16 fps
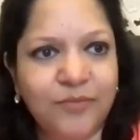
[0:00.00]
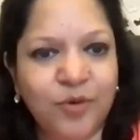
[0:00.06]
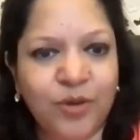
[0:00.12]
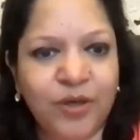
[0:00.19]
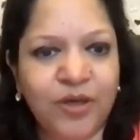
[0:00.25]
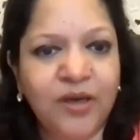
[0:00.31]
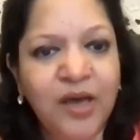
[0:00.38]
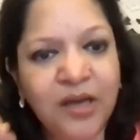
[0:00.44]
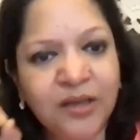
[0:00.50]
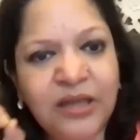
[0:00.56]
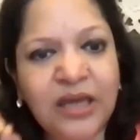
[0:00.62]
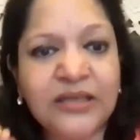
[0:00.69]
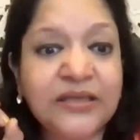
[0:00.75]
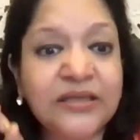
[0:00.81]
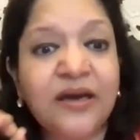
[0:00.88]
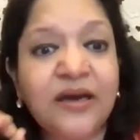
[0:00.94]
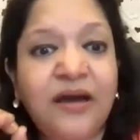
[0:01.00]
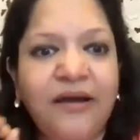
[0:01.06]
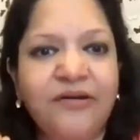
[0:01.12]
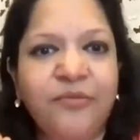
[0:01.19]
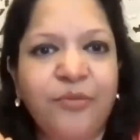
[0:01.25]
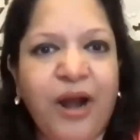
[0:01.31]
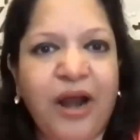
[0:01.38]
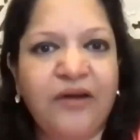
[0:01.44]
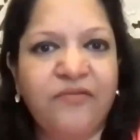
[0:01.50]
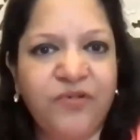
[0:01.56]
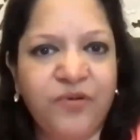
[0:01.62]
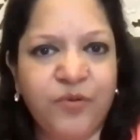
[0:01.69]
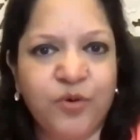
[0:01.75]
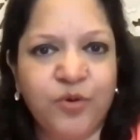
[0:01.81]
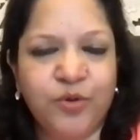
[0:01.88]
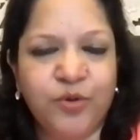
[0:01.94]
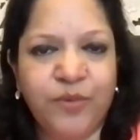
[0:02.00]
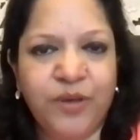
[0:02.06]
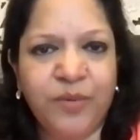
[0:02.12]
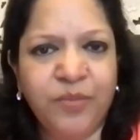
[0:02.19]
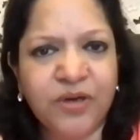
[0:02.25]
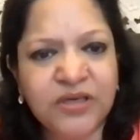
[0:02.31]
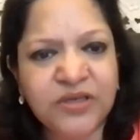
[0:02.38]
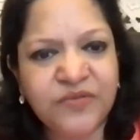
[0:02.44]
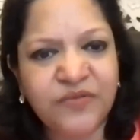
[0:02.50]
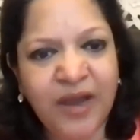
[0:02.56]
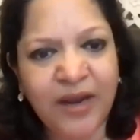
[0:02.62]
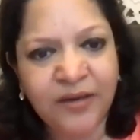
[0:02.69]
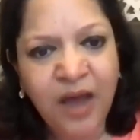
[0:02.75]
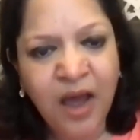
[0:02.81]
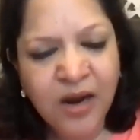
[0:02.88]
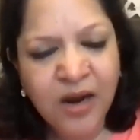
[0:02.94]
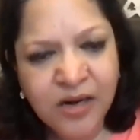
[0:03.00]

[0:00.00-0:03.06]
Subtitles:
Okay, that's the kind of brand we were going to be, because we had